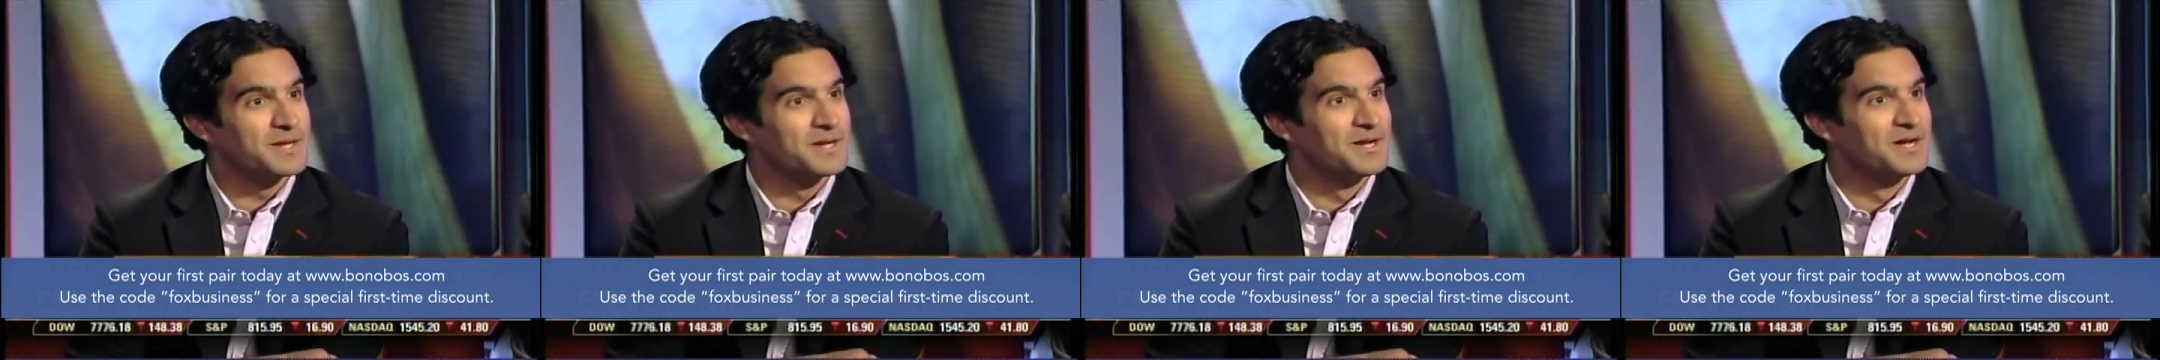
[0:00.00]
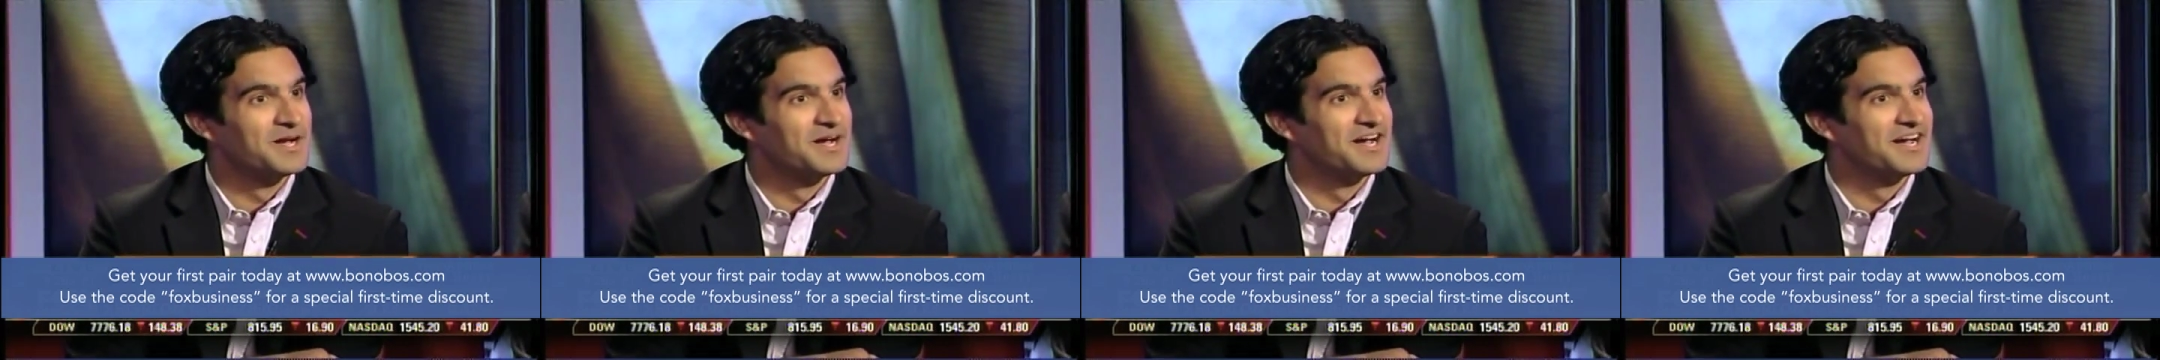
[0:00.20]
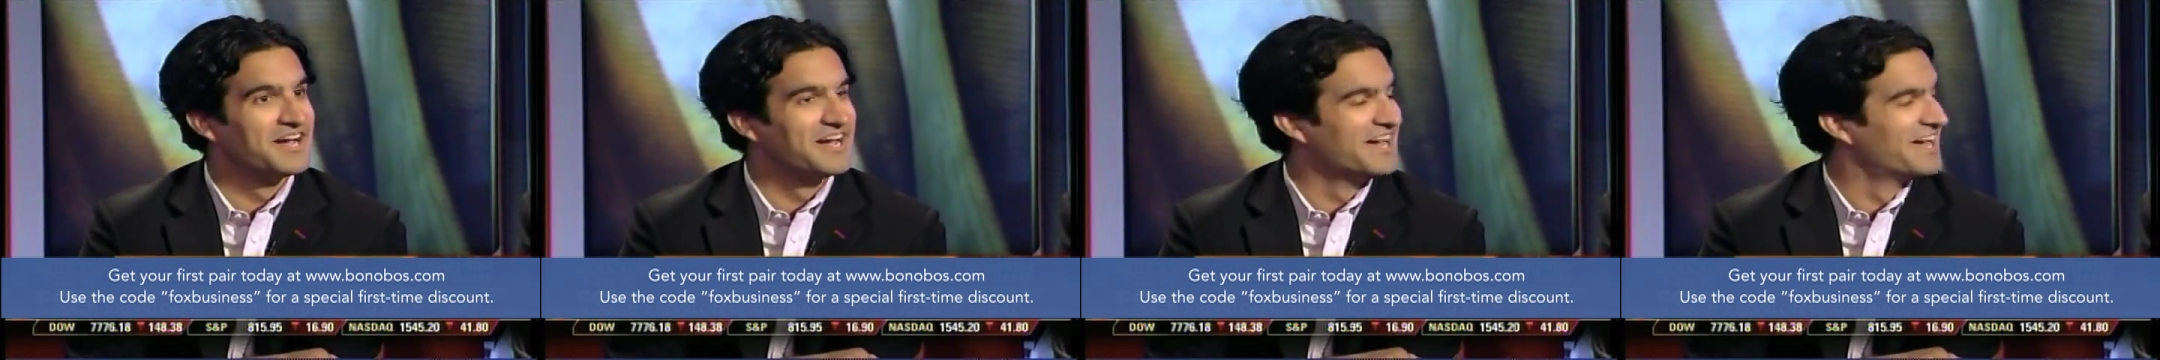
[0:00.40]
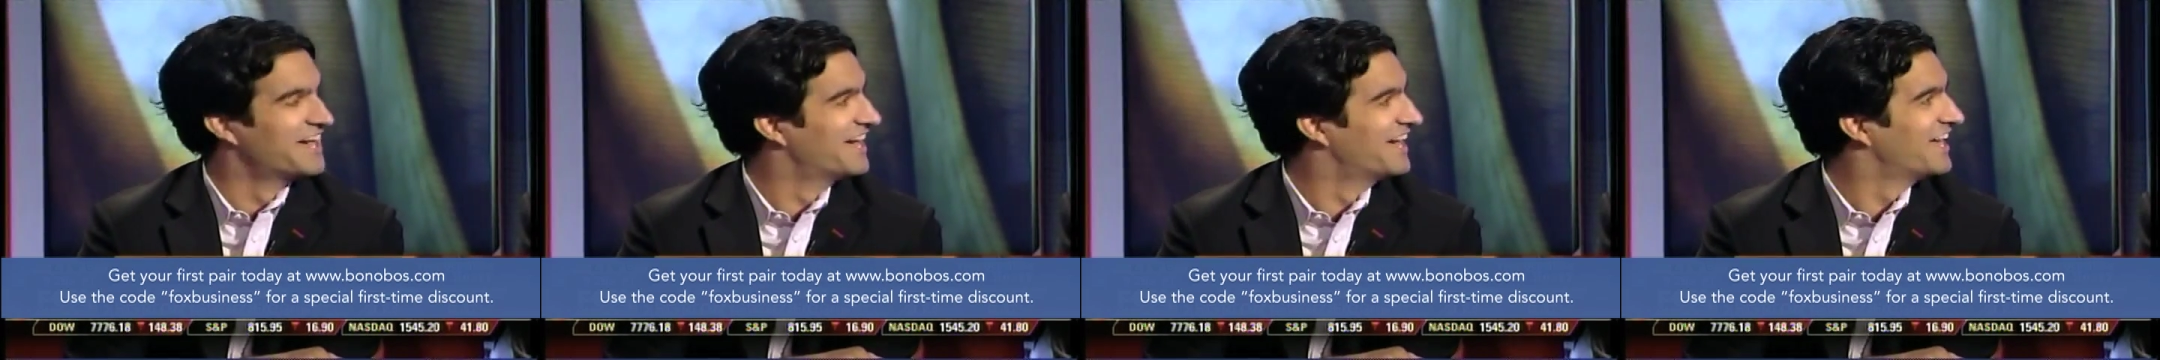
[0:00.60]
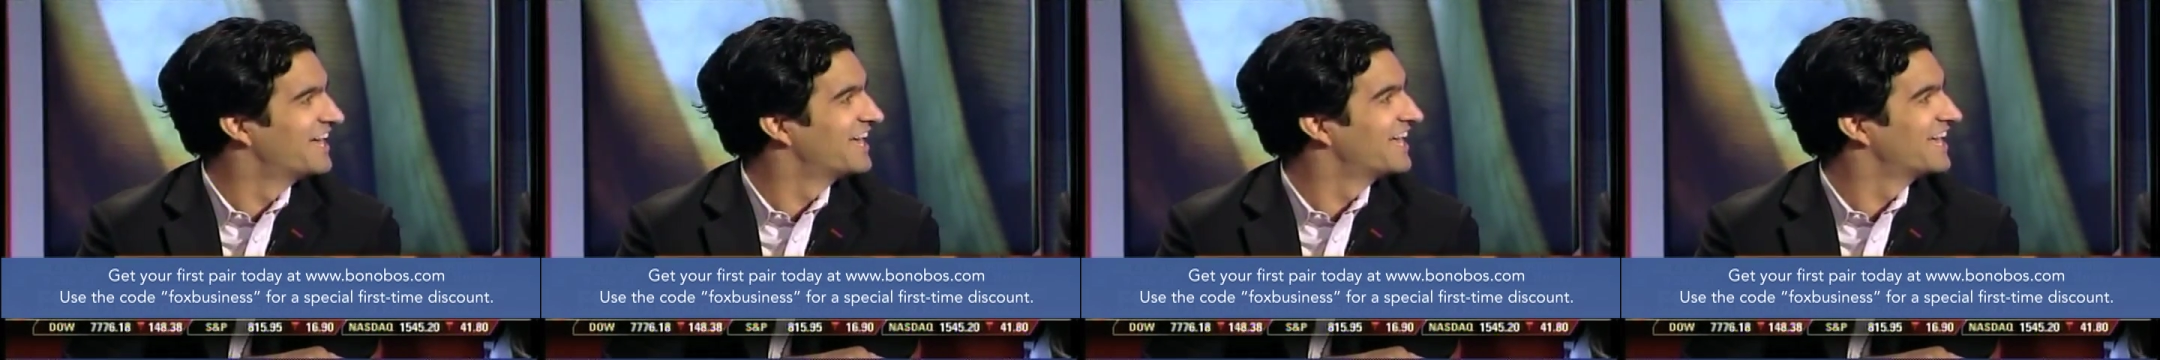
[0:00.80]
them your butt
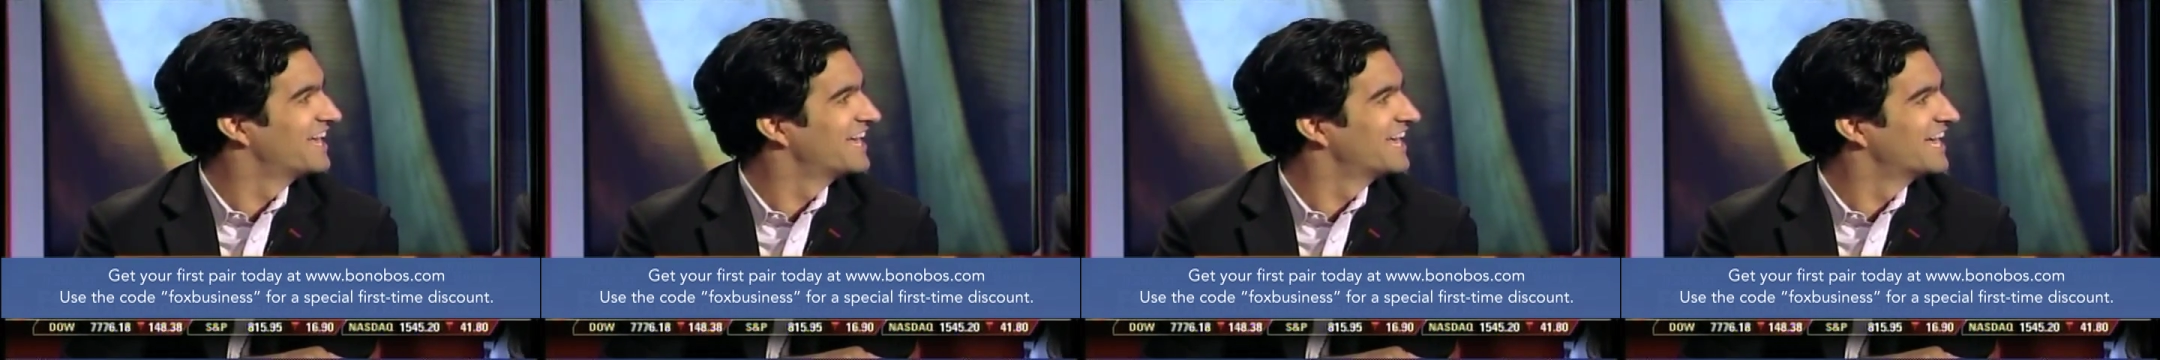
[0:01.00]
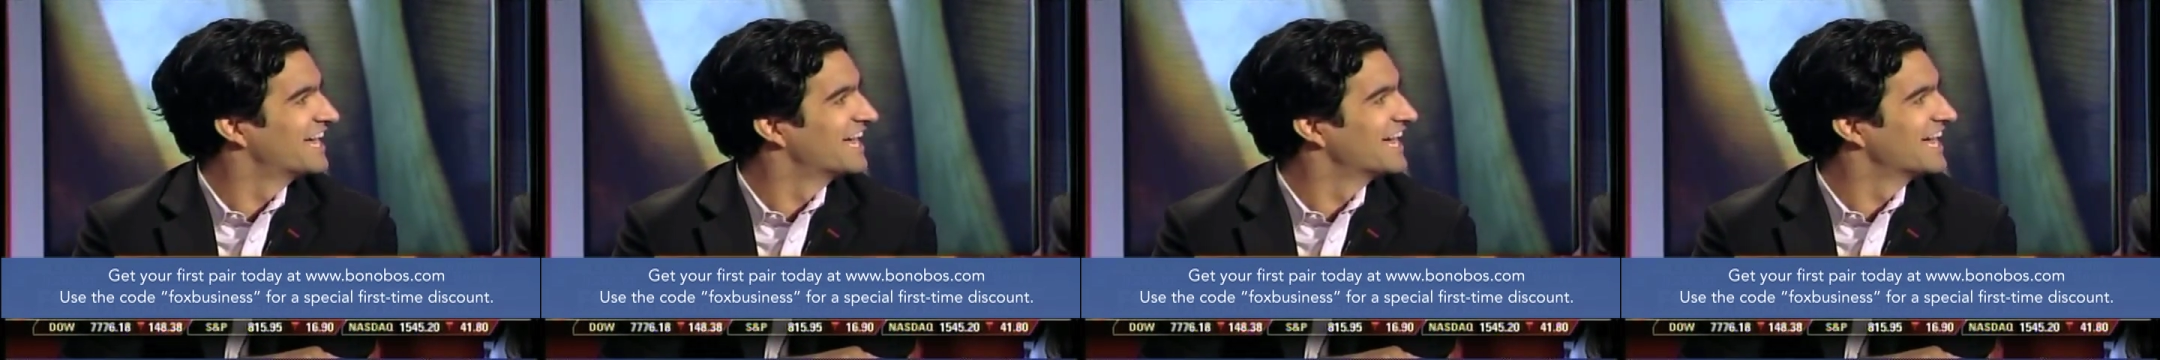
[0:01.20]
well, the,